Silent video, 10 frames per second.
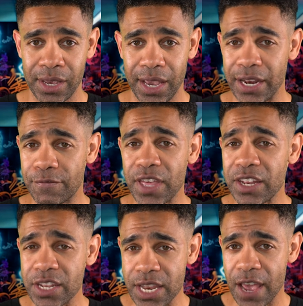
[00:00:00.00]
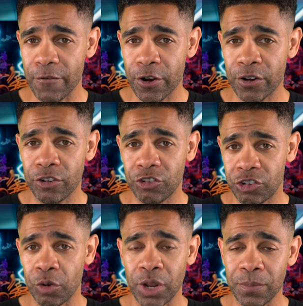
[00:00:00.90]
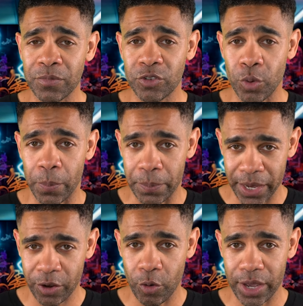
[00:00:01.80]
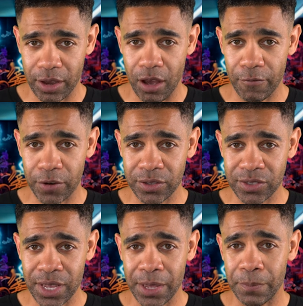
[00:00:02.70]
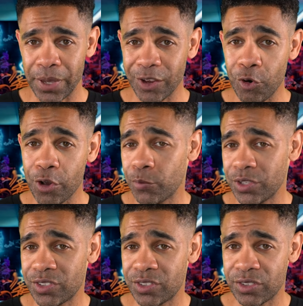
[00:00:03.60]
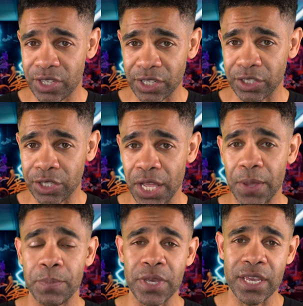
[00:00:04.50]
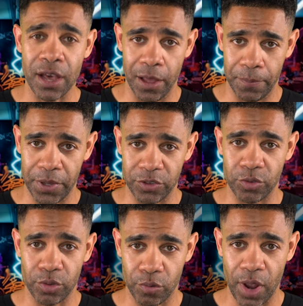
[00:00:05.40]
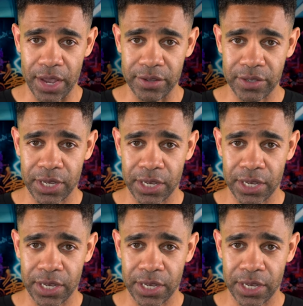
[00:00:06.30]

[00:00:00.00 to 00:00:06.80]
And if they never showed up to a Bitcoin conference, Bitcoin would still be up and to the right.